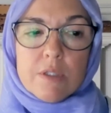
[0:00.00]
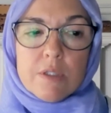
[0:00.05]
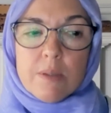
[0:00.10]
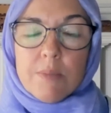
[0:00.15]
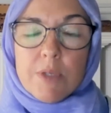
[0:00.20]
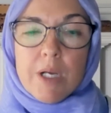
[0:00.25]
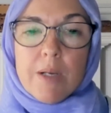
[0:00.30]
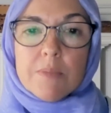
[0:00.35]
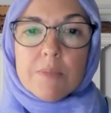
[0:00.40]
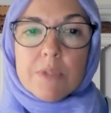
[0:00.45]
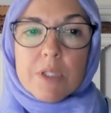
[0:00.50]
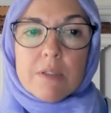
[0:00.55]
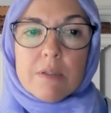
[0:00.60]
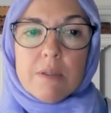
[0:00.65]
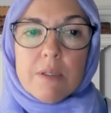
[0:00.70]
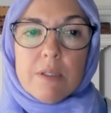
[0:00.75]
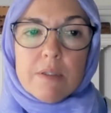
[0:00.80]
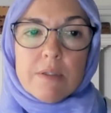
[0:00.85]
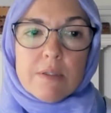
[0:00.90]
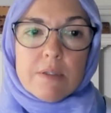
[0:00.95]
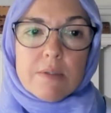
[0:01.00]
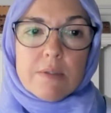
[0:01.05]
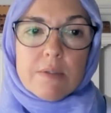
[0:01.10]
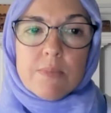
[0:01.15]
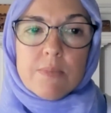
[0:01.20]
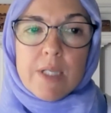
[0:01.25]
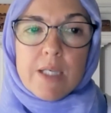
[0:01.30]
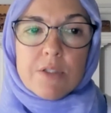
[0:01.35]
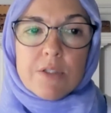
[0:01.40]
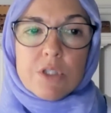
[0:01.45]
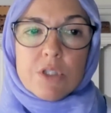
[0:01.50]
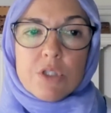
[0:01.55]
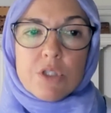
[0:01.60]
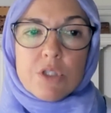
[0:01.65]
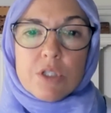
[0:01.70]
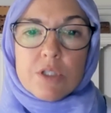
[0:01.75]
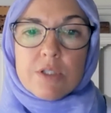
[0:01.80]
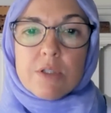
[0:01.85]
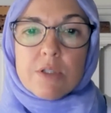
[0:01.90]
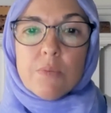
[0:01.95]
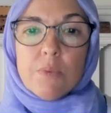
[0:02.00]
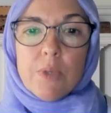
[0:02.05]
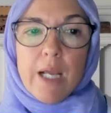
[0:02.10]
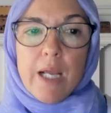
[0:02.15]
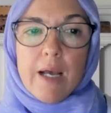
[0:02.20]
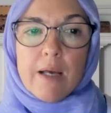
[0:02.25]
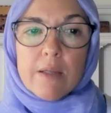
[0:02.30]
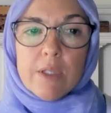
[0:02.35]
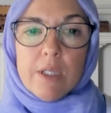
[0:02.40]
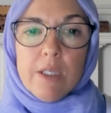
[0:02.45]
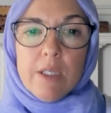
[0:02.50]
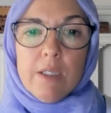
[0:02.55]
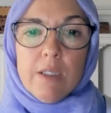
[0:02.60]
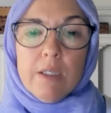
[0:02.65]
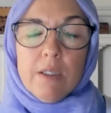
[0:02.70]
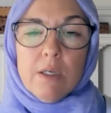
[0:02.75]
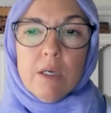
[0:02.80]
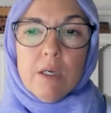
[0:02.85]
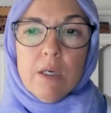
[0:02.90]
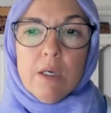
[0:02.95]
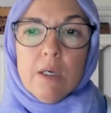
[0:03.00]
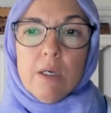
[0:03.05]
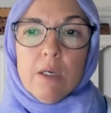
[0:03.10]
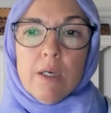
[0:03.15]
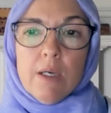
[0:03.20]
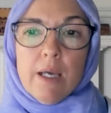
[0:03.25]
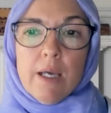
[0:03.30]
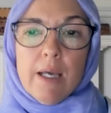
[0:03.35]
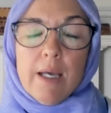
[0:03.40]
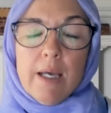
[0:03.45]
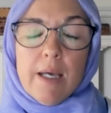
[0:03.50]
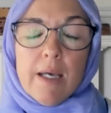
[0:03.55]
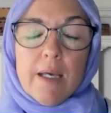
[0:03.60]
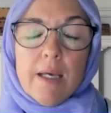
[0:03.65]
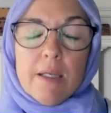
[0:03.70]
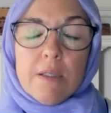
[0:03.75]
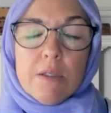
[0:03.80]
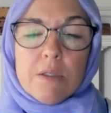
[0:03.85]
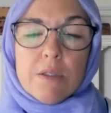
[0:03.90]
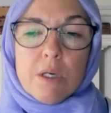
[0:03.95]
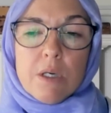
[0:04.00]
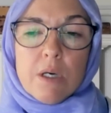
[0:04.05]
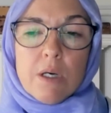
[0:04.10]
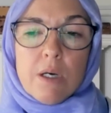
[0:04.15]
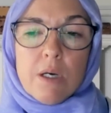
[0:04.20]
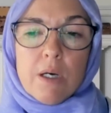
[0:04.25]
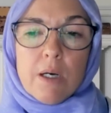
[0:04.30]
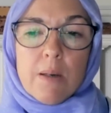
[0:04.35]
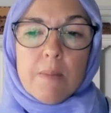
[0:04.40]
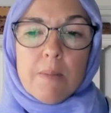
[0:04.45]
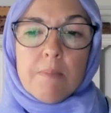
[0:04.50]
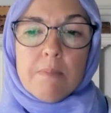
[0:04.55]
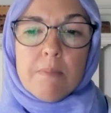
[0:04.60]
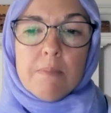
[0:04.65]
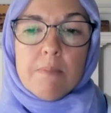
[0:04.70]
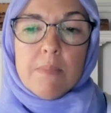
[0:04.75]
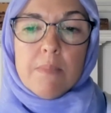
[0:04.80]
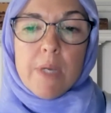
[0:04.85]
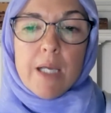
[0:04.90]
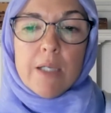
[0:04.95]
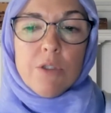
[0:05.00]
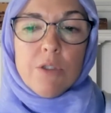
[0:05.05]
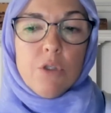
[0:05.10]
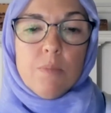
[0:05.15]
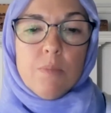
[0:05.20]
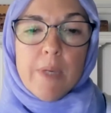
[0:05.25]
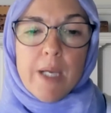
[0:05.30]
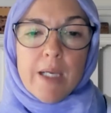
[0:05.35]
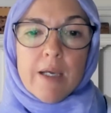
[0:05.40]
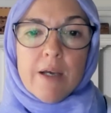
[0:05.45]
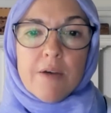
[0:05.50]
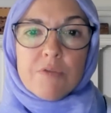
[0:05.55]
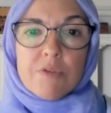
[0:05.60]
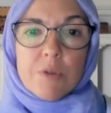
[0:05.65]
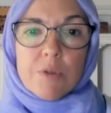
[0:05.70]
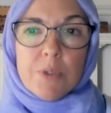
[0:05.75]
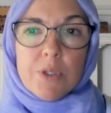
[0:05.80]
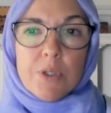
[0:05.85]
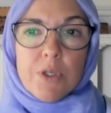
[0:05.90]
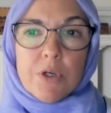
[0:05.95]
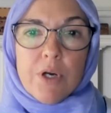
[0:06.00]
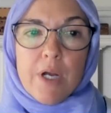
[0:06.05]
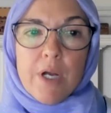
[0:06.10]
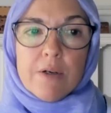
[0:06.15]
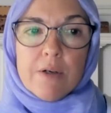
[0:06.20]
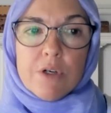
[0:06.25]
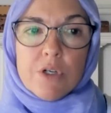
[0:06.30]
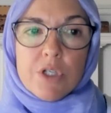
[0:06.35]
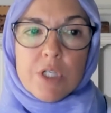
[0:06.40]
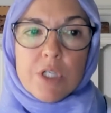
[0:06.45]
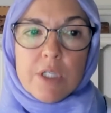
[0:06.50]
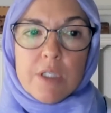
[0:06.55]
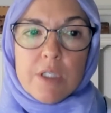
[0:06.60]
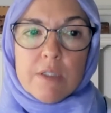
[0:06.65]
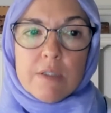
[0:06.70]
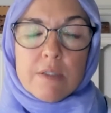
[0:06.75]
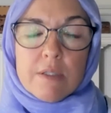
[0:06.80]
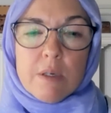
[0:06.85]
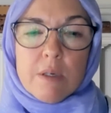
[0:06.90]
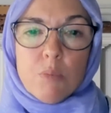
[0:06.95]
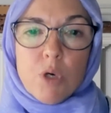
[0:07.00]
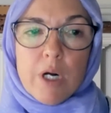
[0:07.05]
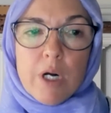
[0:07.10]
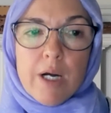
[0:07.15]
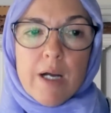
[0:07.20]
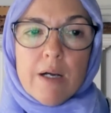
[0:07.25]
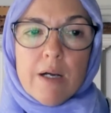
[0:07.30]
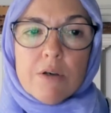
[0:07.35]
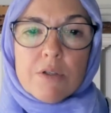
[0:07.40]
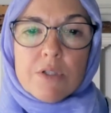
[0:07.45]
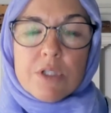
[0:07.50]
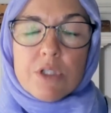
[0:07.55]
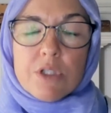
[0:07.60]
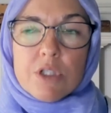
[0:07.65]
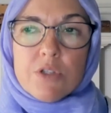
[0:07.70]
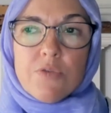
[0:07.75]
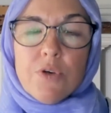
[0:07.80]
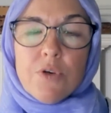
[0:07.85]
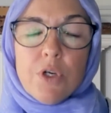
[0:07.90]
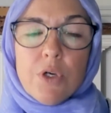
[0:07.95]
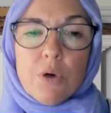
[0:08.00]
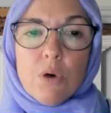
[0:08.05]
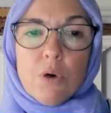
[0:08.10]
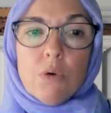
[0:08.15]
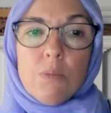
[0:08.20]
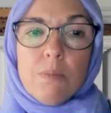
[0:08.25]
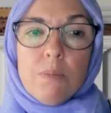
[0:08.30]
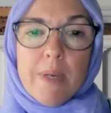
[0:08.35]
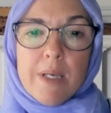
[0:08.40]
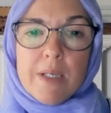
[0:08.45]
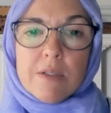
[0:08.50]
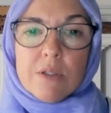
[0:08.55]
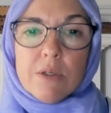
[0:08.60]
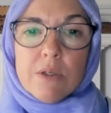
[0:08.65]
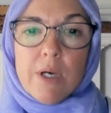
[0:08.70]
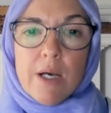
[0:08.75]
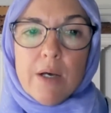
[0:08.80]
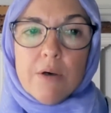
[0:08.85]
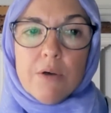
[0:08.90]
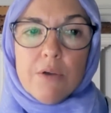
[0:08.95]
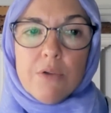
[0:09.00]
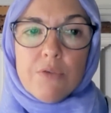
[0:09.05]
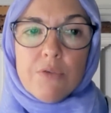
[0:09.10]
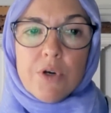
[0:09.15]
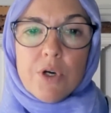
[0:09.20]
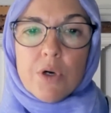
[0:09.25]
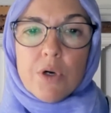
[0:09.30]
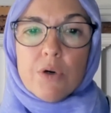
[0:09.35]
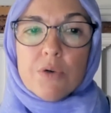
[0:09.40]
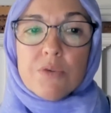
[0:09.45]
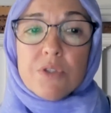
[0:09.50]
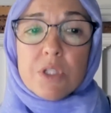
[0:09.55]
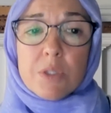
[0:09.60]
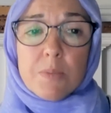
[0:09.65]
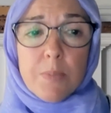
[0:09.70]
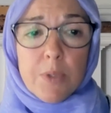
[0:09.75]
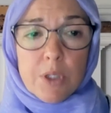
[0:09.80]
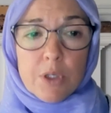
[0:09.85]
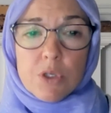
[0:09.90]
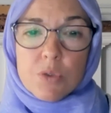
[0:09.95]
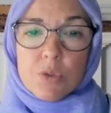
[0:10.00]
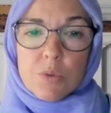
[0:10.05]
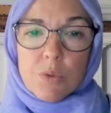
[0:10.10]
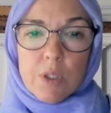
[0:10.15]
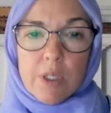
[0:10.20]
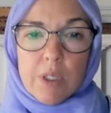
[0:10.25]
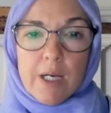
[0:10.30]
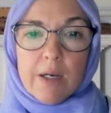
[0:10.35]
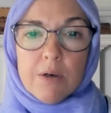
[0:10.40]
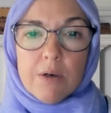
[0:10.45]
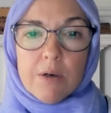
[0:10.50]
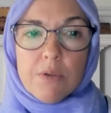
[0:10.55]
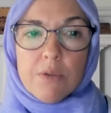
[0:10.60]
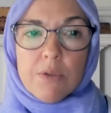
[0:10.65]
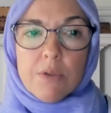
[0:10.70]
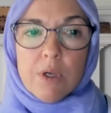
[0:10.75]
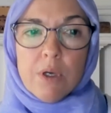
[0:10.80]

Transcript: Sometimes that's just the reality, and you may have to put your energy somewhere else, just for your own mental health, for your own spiritual health.